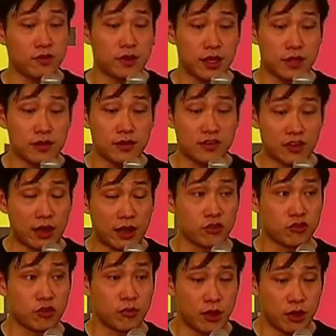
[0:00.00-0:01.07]
in this
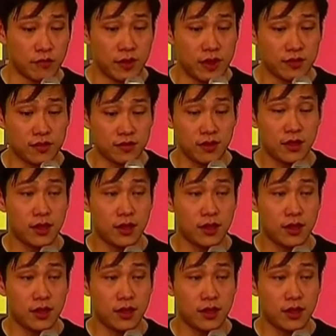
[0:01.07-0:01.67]
JavaScript interface.